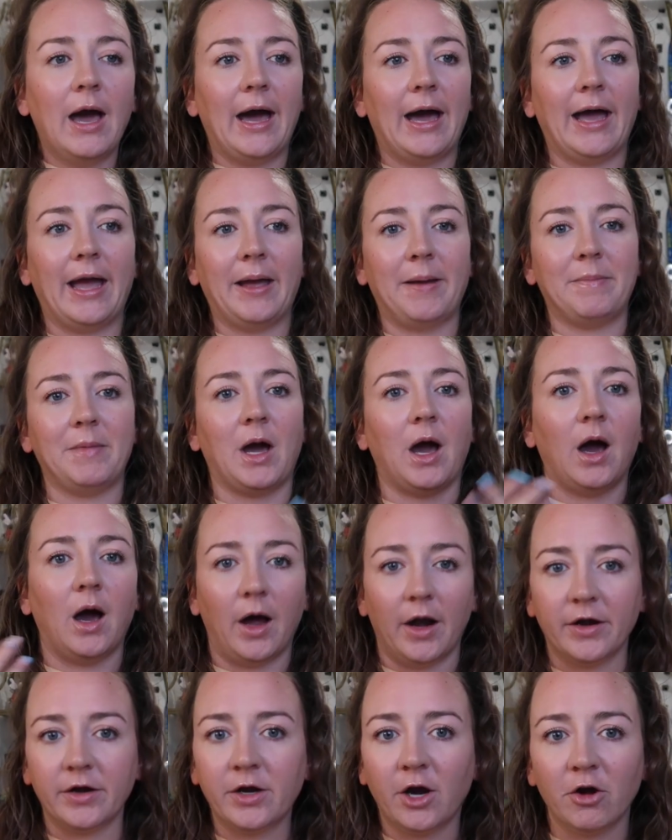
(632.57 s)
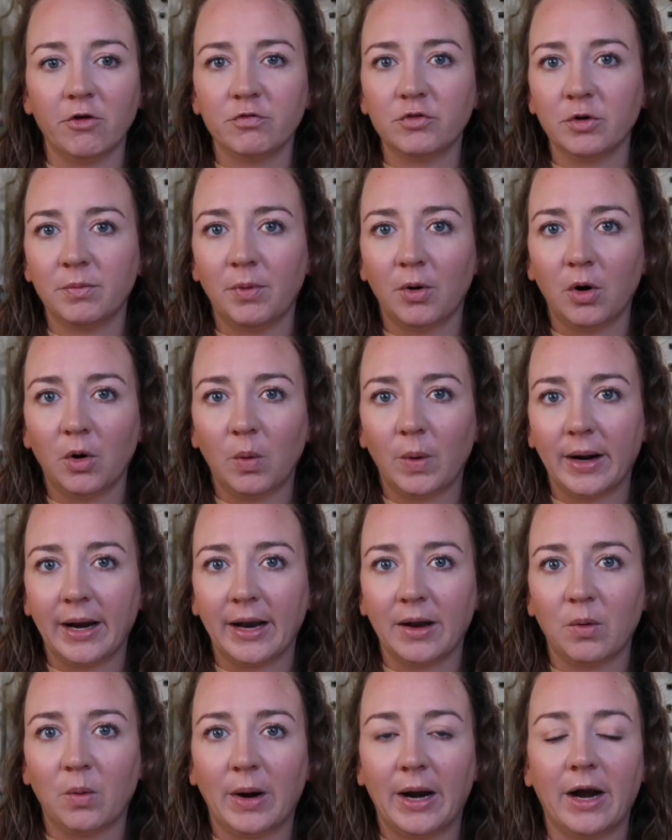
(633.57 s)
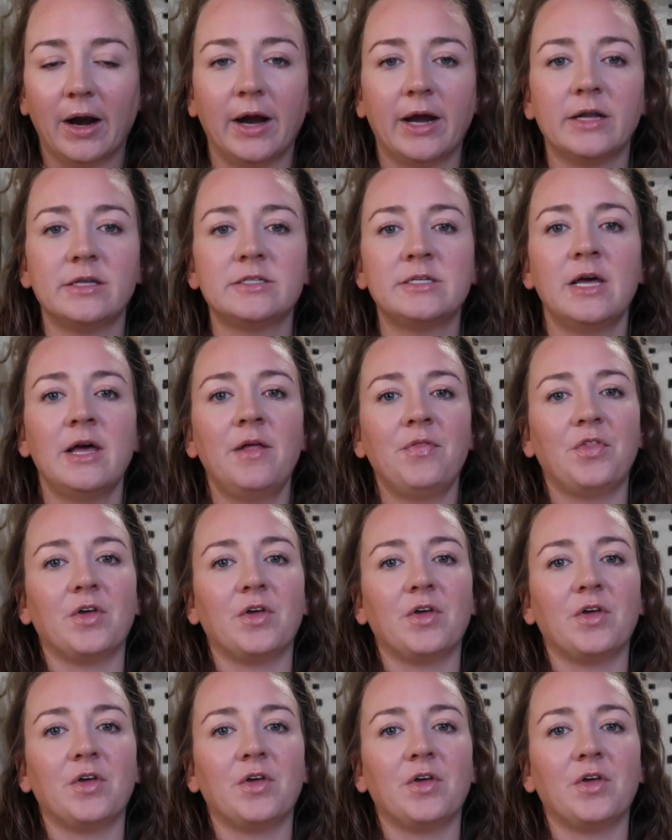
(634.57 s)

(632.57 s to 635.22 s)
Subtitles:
I am not uncomfortable when I wear it.